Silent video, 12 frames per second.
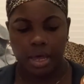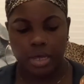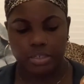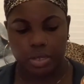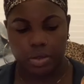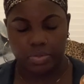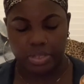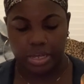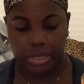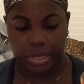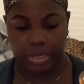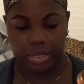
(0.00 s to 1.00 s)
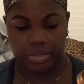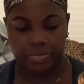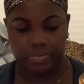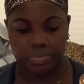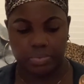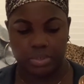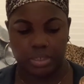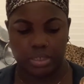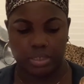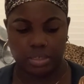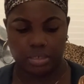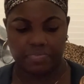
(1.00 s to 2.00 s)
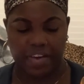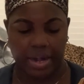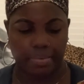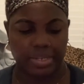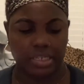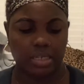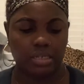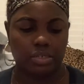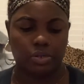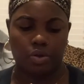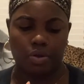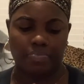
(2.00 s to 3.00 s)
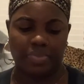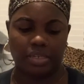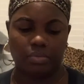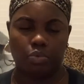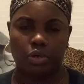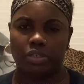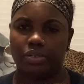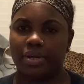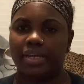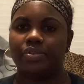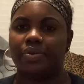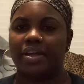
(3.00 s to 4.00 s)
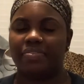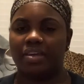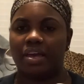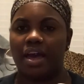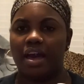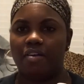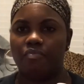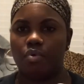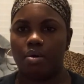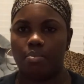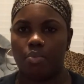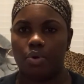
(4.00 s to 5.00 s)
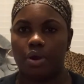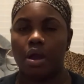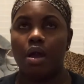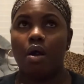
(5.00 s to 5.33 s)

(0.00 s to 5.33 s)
So the vitamin C serum, this moisturizer, and I think I have one more.